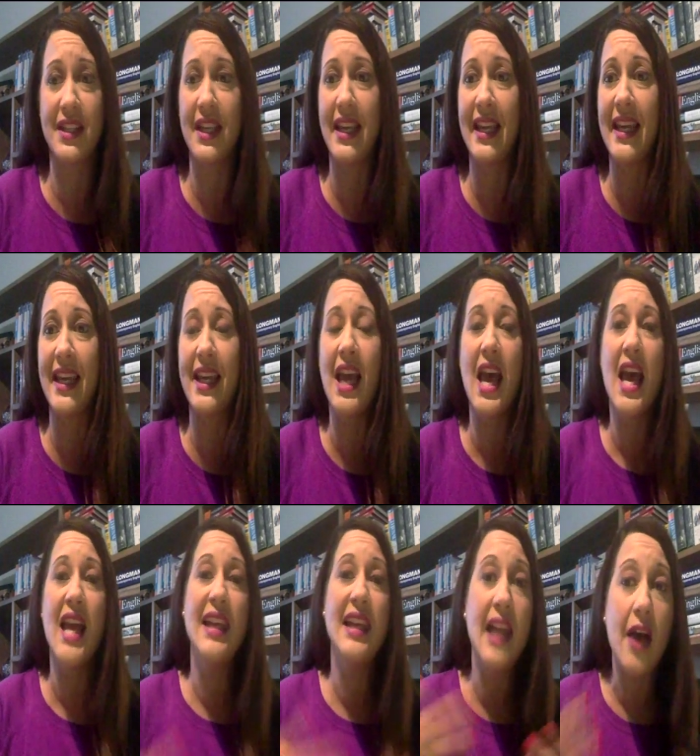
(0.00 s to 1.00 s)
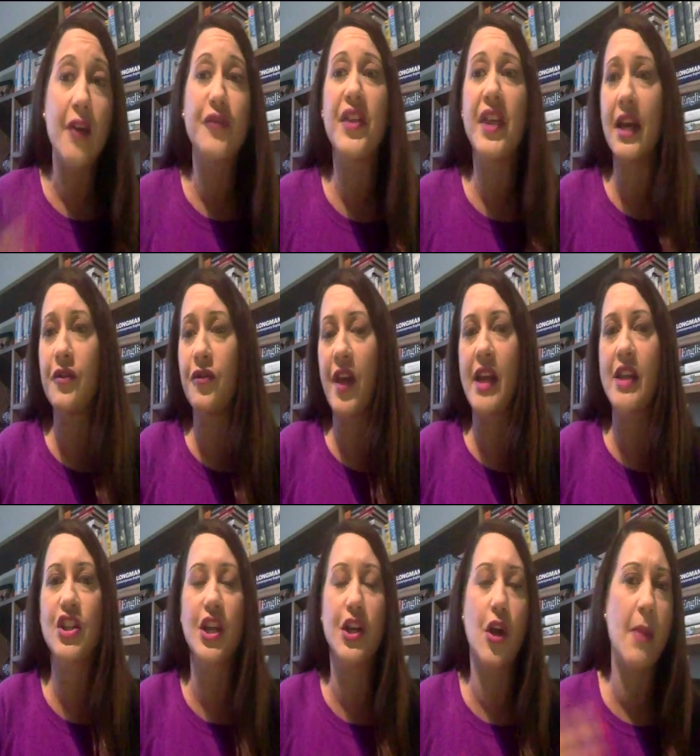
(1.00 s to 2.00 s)
He loved the
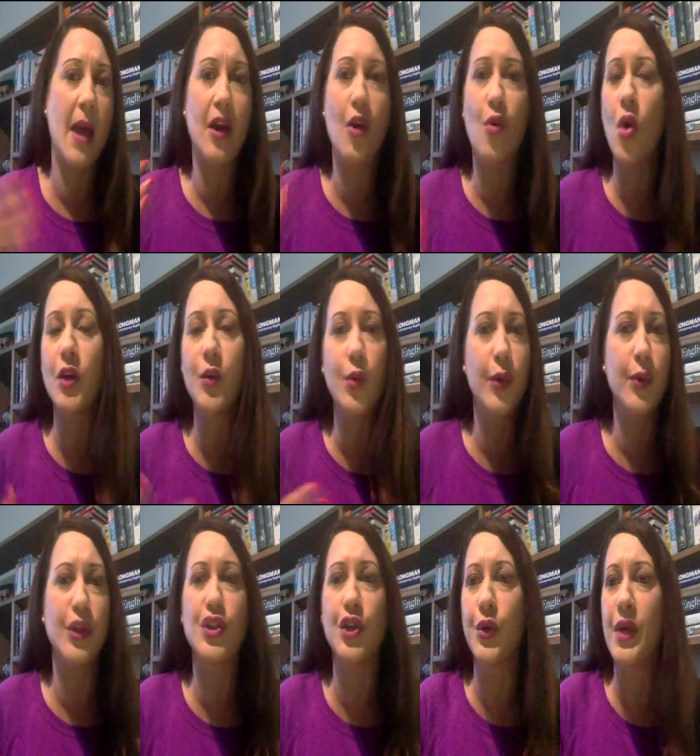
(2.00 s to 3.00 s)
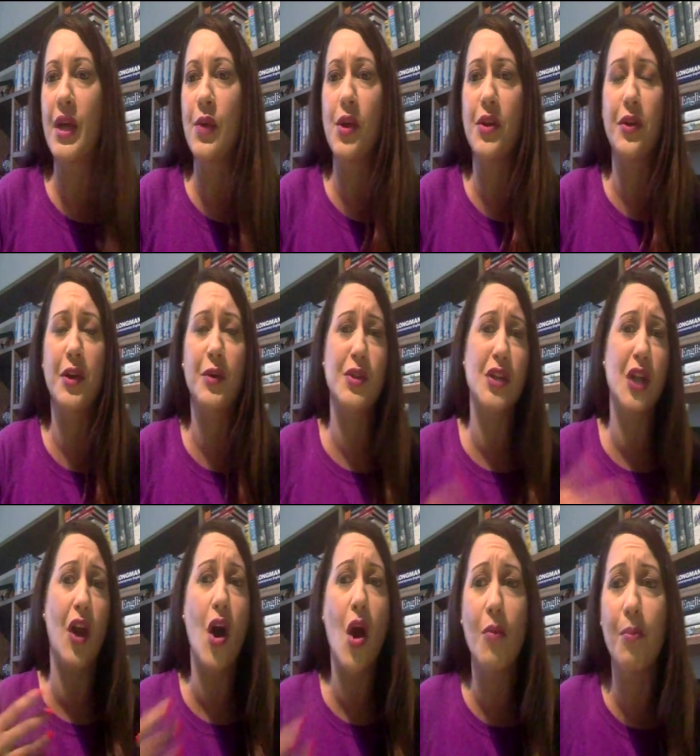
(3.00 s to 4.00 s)
adventure, no matter what we were doing, whether it was a
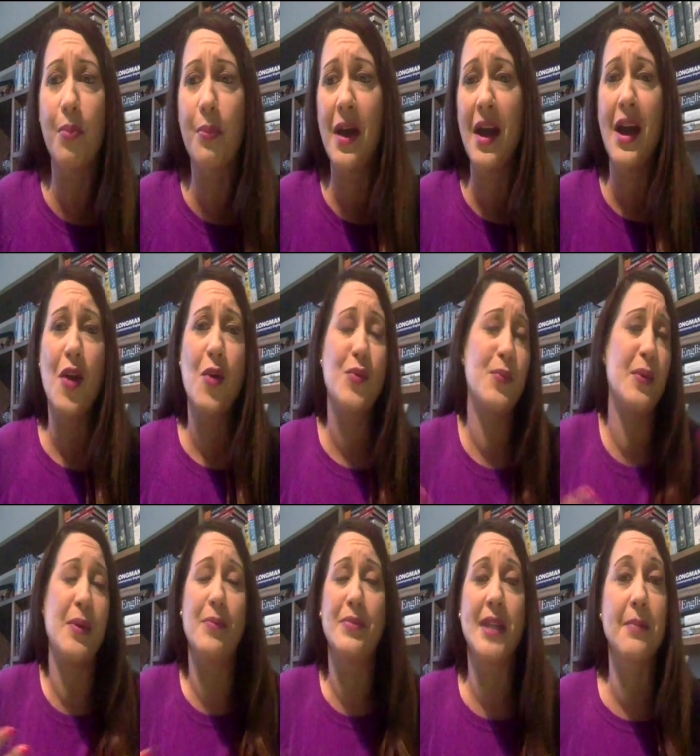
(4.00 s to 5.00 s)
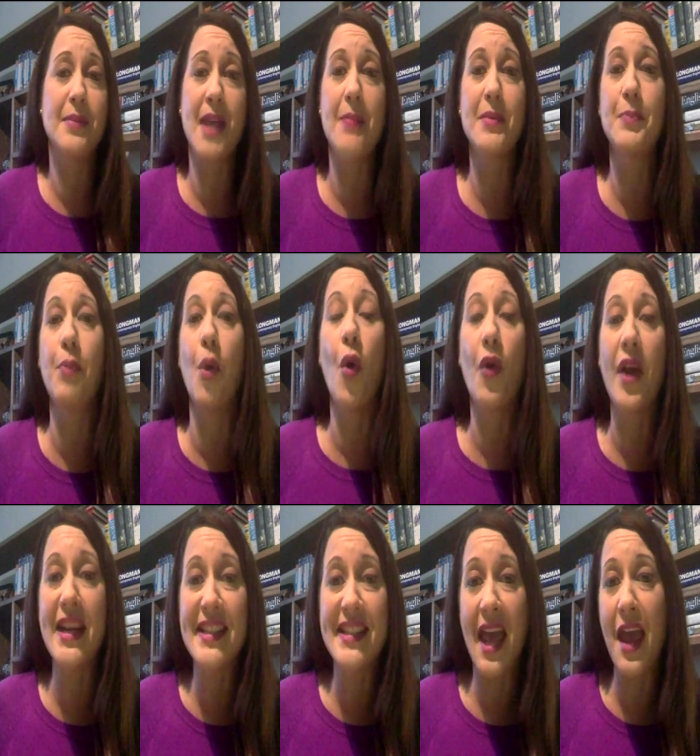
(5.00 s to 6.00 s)
long sometimes
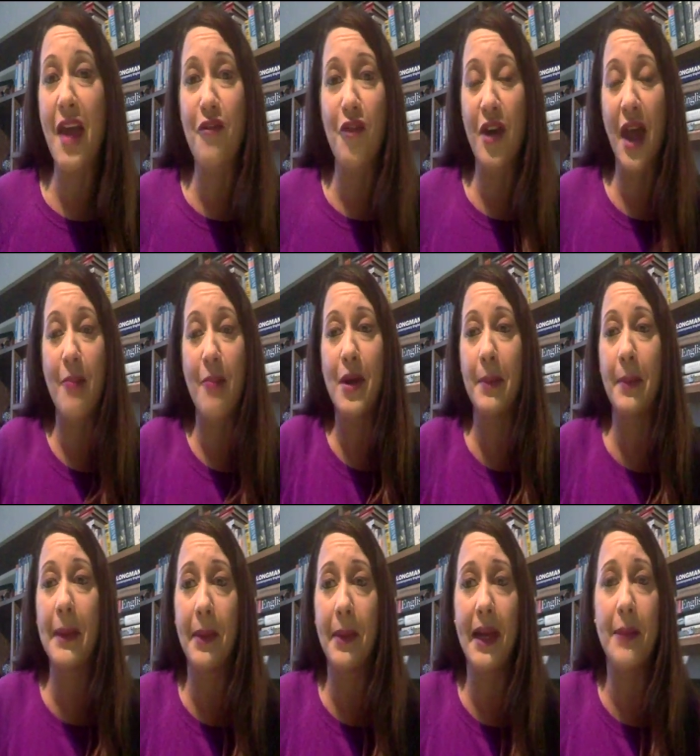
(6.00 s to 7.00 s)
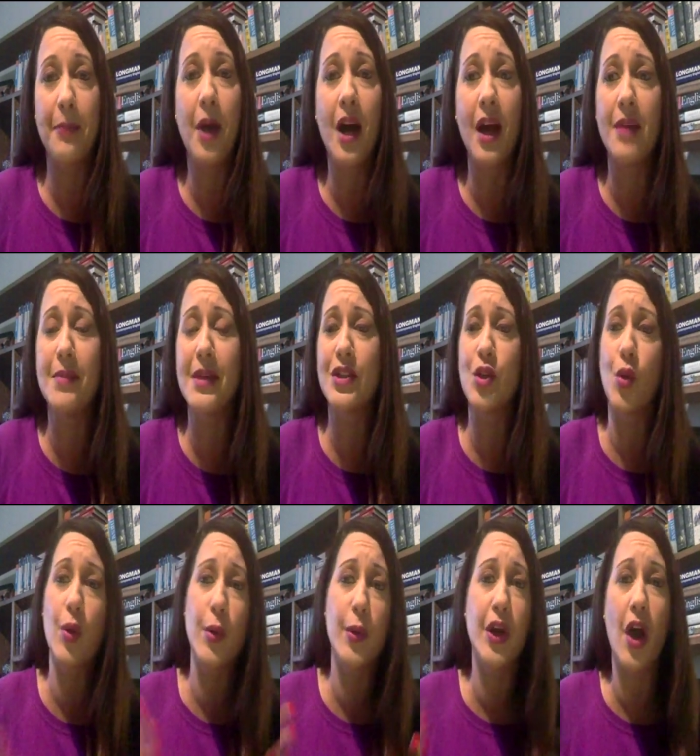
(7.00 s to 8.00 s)
boring day for camera people at Parliament, or
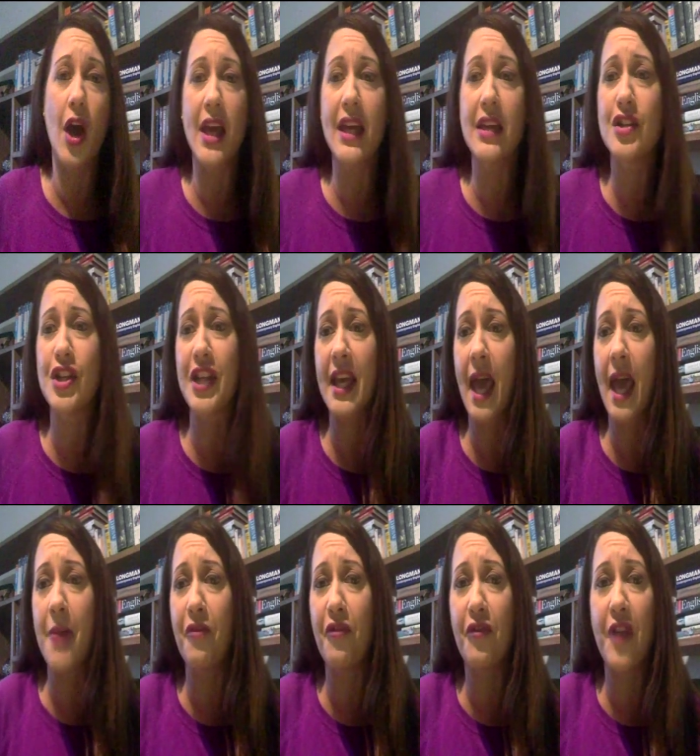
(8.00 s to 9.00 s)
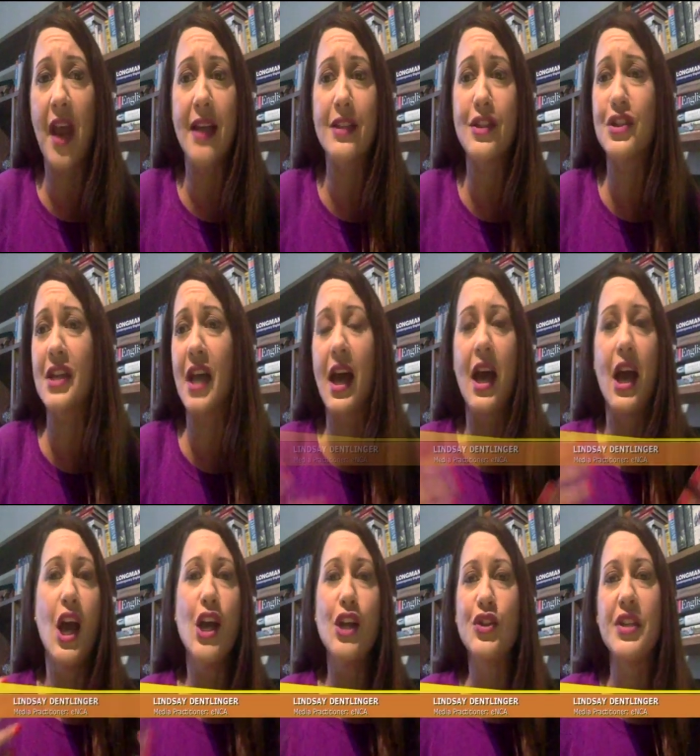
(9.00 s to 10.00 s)
we were going into the Cape Flats uh,
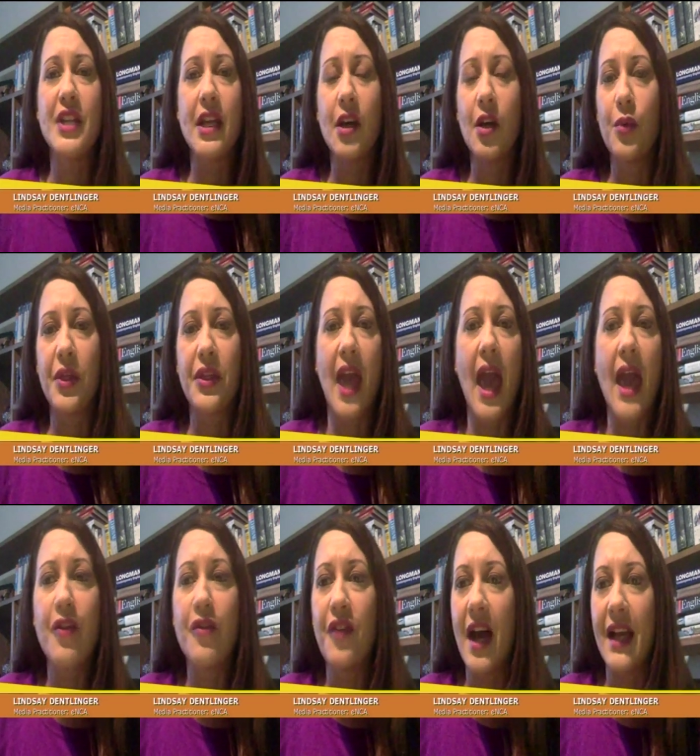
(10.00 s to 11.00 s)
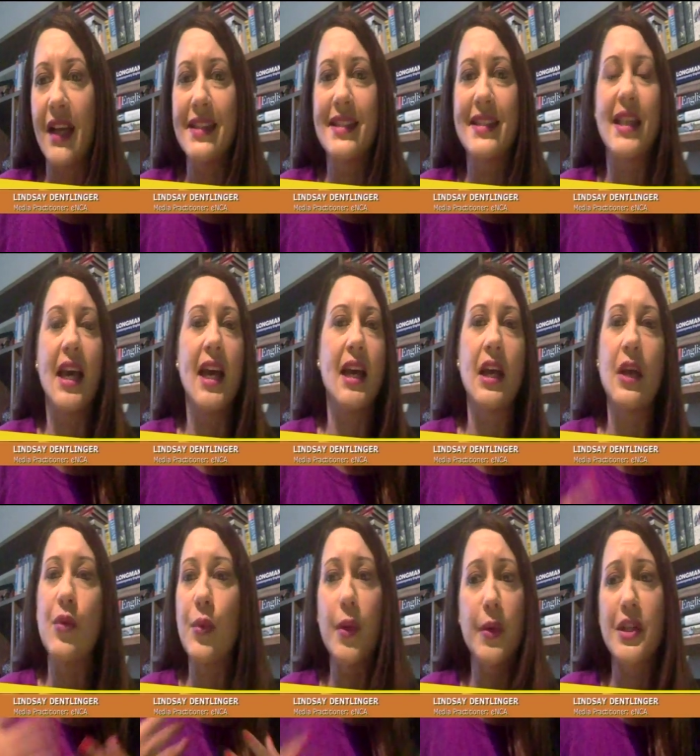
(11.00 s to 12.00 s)
to deal with gang violence. Uh,
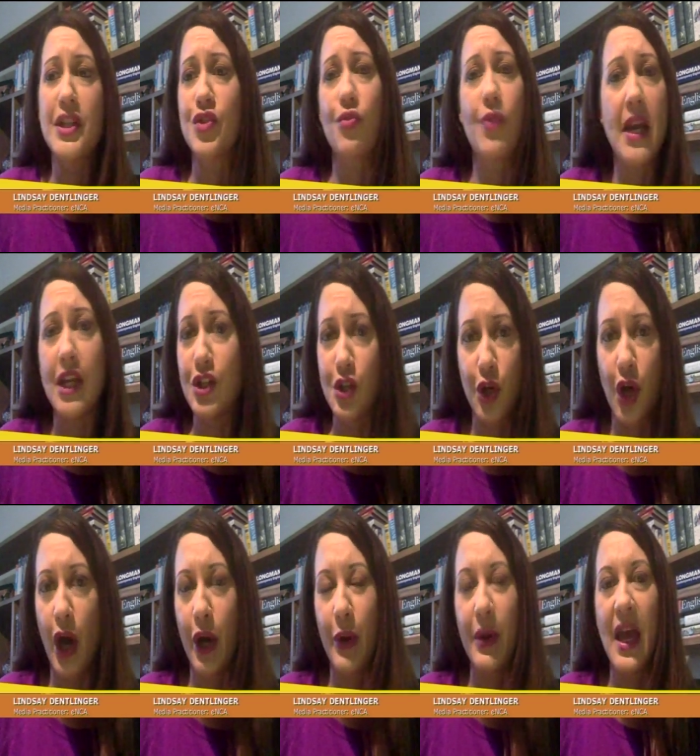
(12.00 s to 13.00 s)
we were just ready to go.